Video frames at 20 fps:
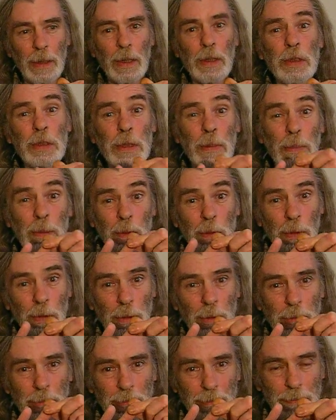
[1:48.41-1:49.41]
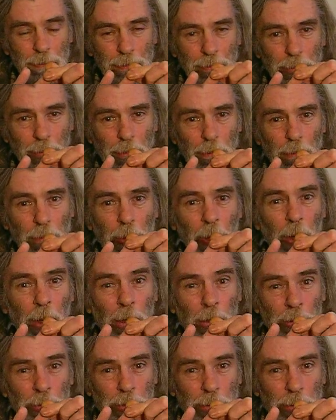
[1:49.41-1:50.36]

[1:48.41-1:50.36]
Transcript: typical part